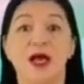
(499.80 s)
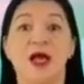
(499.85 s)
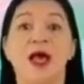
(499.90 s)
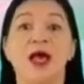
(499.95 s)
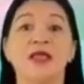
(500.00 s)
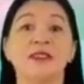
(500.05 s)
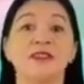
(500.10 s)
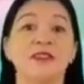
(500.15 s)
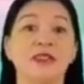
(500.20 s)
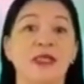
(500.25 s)

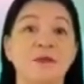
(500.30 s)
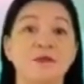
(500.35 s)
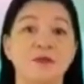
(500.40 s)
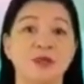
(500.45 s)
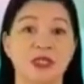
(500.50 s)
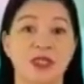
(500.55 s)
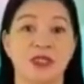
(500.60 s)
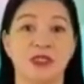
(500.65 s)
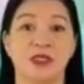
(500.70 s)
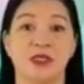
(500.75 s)

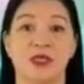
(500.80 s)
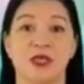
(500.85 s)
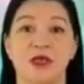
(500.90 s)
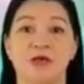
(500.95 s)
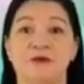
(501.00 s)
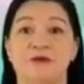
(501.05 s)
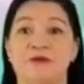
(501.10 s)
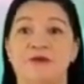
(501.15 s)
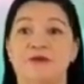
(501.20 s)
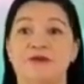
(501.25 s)
accepted
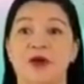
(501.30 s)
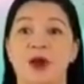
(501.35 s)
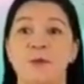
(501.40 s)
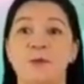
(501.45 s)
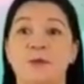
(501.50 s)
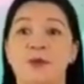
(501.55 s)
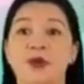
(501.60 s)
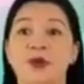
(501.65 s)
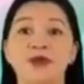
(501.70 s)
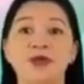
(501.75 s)
gift from
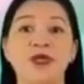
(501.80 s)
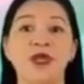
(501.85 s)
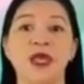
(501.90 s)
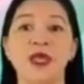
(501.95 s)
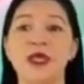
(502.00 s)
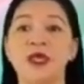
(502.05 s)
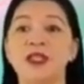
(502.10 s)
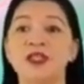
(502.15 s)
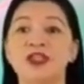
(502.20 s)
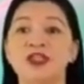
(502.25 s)

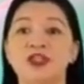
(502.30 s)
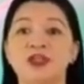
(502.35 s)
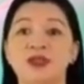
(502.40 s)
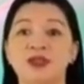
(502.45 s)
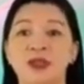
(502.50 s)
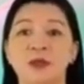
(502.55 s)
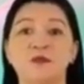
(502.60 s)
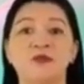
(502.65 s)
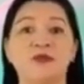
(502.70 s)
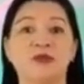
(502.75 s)
Bornean
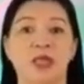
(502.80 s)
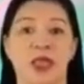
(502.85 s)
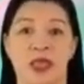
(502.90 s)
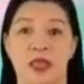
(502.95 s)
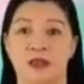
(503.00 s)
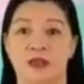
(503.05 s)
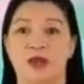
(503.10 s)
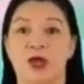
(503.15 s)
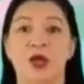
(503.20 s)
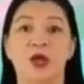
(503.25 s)

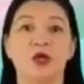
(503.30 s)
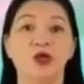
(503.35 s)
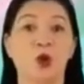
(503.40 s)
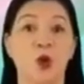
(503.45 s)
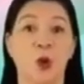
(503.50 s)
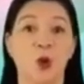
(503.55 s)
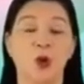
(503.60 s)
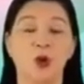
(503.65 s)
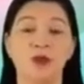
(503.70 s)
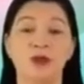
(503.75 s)
chieftain
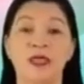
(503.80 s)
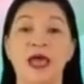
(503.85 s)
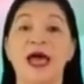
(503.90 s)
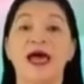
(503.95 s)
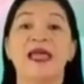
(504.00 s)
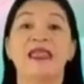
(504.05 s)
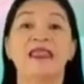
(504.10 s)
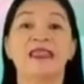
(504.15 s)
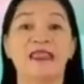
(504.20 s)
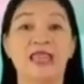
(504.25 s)
called
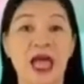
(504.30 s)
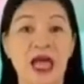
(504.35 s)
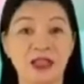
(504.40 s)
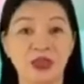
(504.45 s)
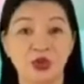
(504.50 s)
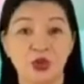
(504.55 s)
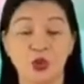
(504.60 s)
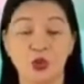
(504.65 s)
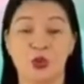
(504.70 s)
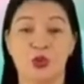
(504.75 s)

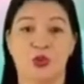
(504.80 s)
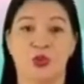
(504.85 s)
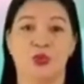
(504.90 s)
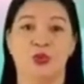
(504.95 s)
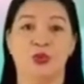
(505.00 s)
Datu,